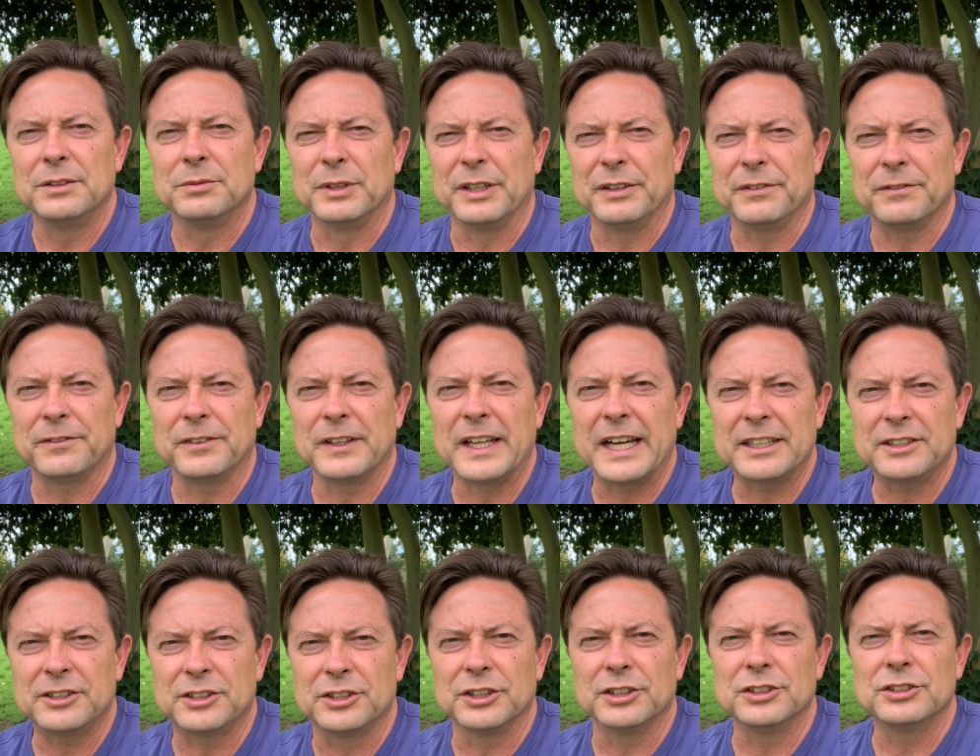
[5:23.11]

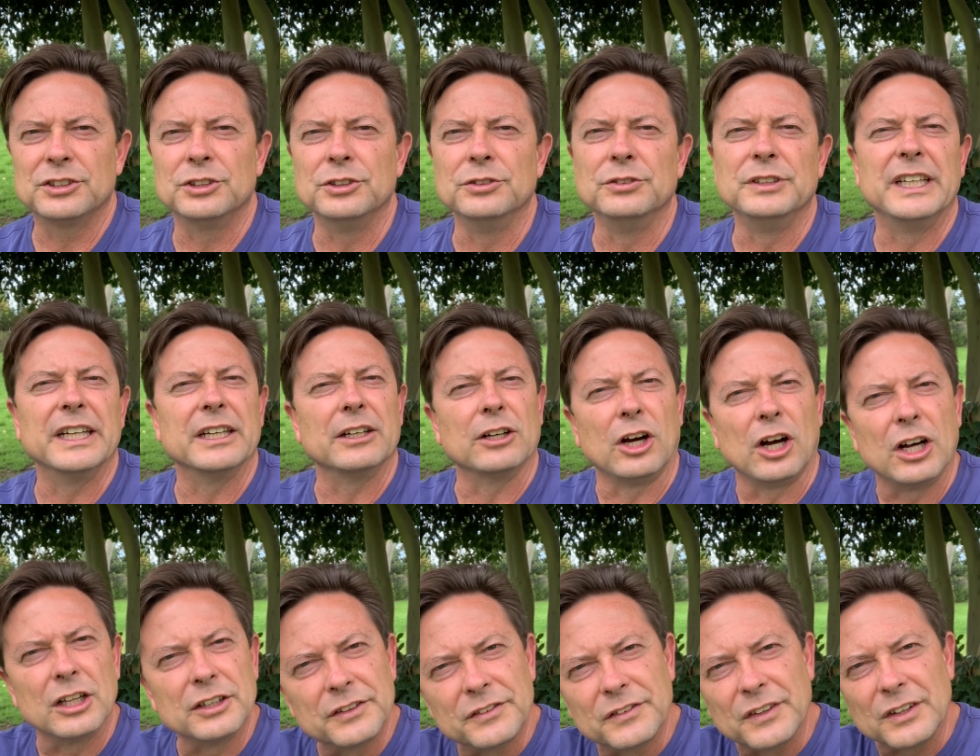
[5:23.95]
reflector to get
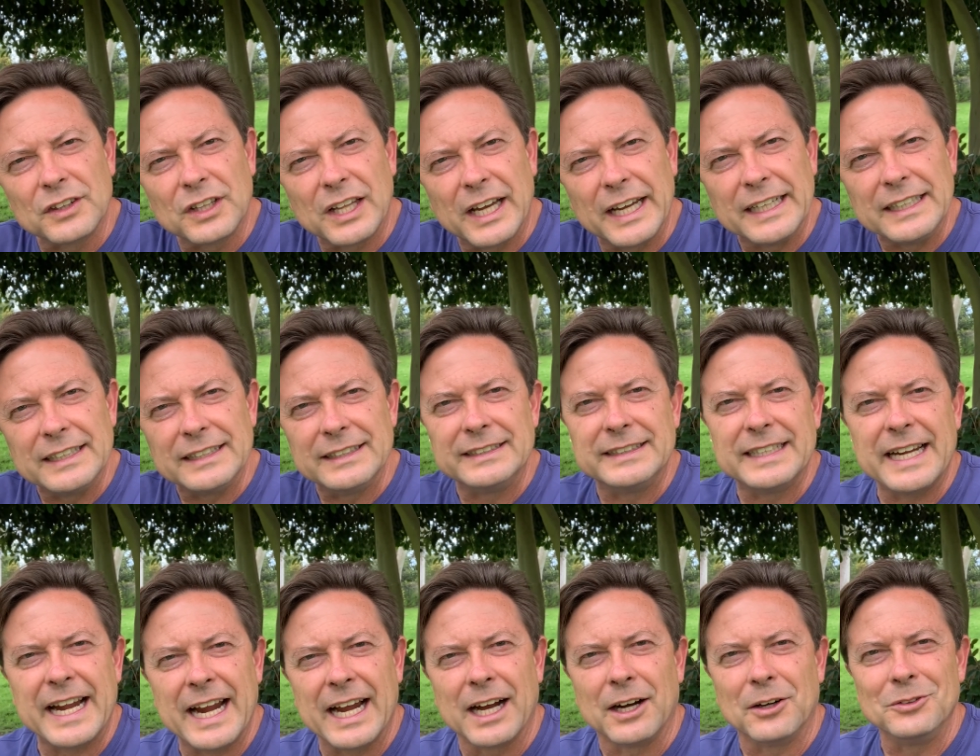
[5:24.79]
all of the light
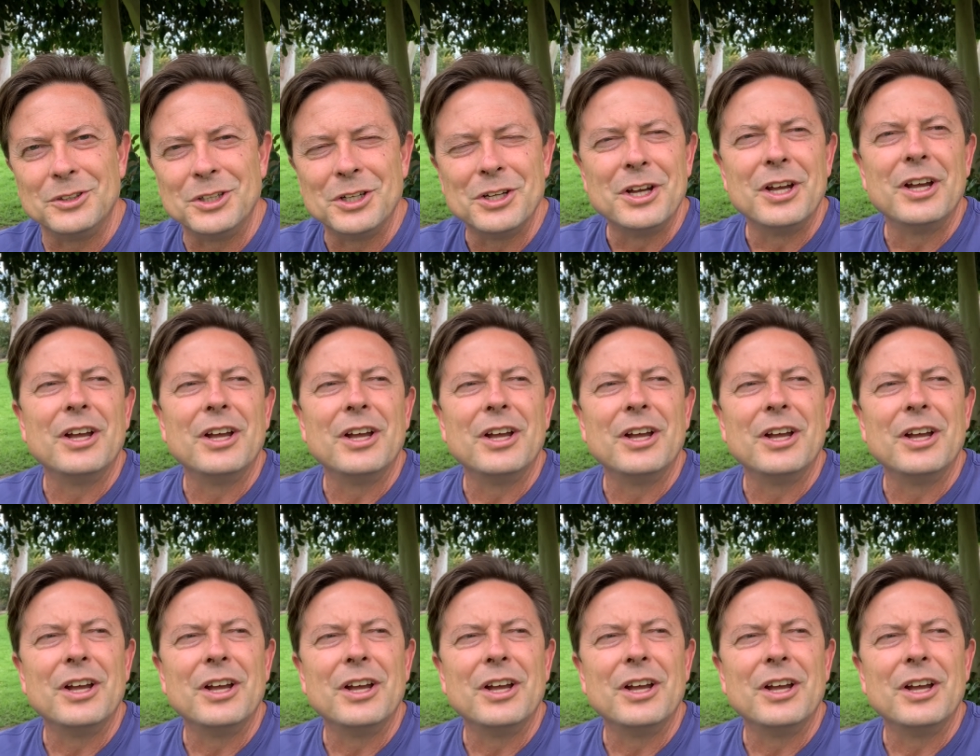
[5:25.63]
down,